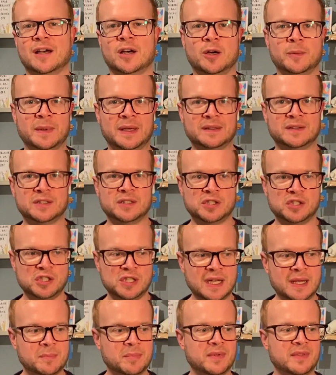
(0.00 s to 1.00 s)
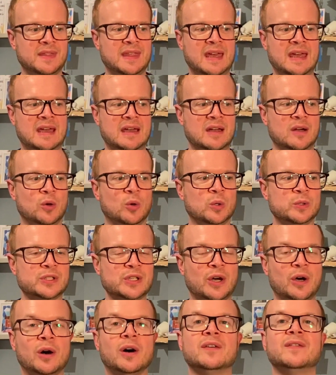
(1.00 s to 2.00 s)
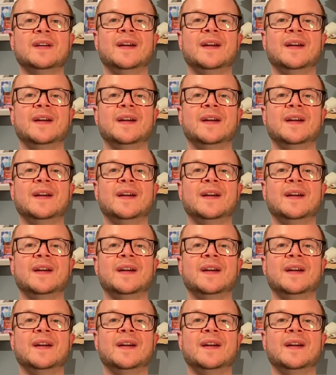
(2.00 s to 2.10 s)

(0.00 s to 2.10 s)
I'll be able to ship their order off